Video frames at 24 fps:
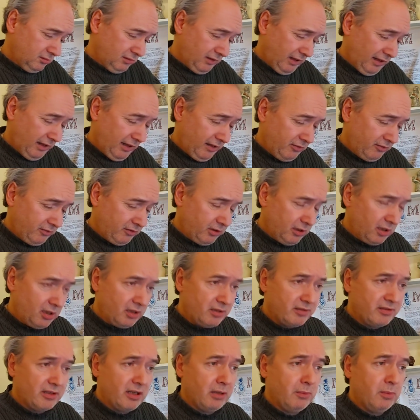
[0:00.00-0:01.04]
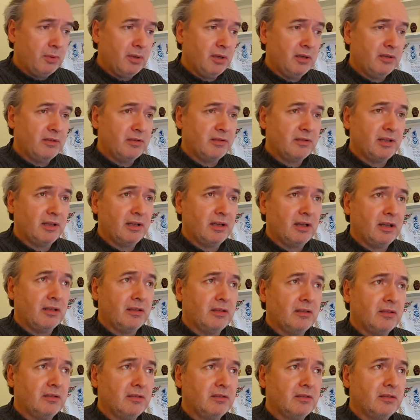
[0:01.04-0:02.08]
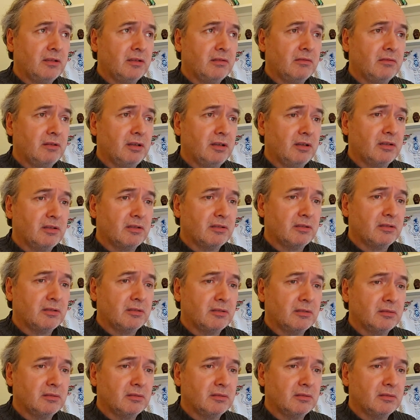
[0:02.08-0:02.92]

how jealous I was that others had crossed.